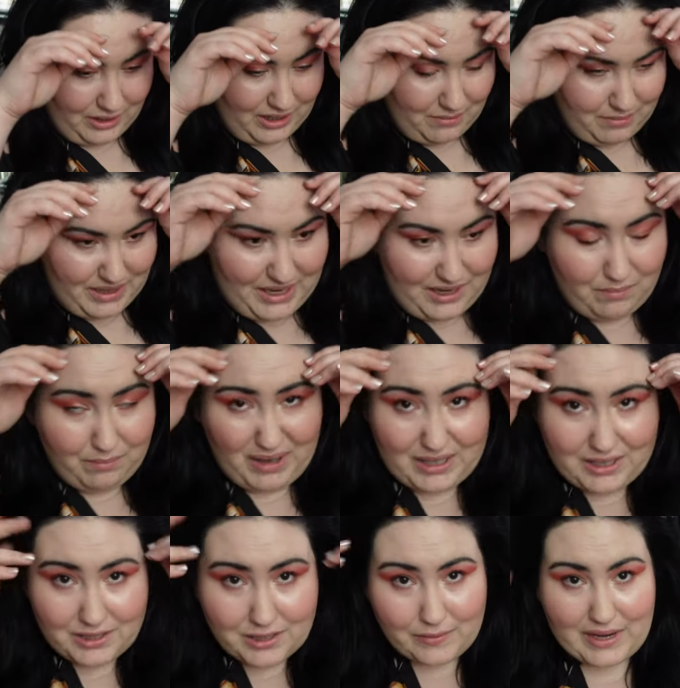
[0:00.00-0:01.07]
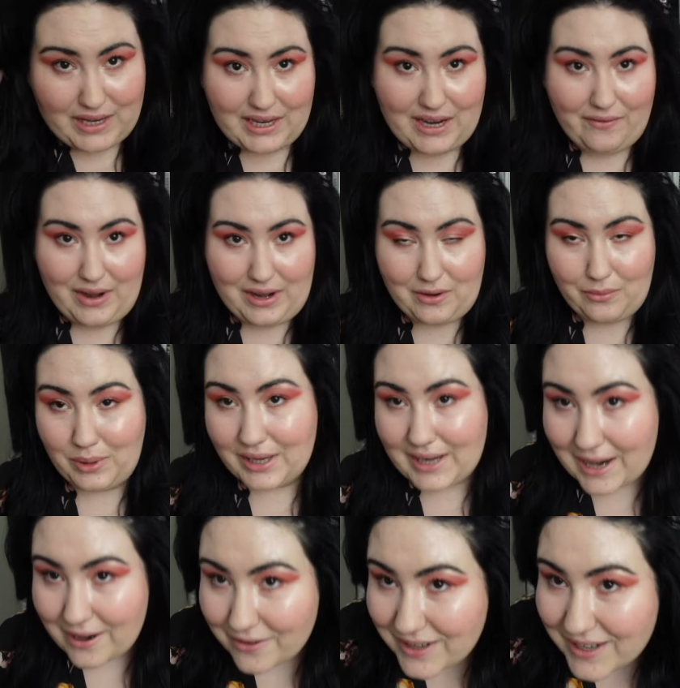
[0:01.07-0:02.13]
it up in a bun so I could get ready to work
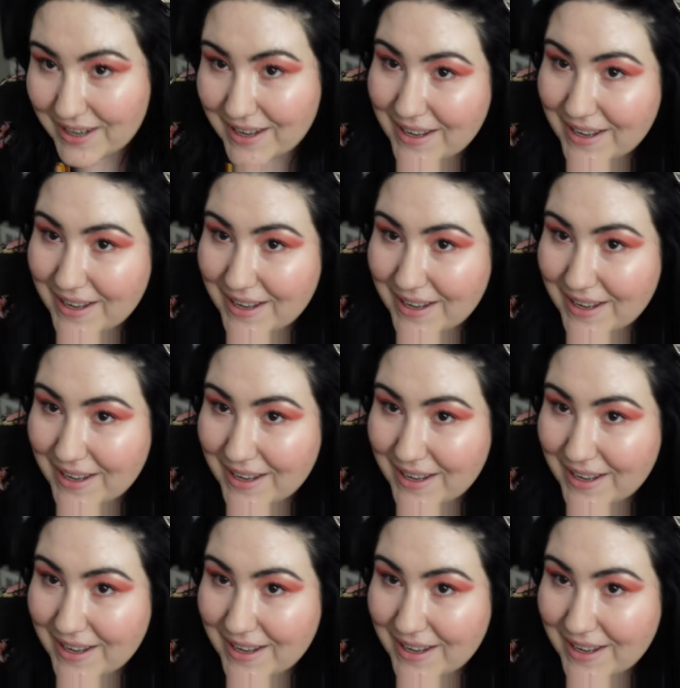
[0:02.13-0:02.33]
out.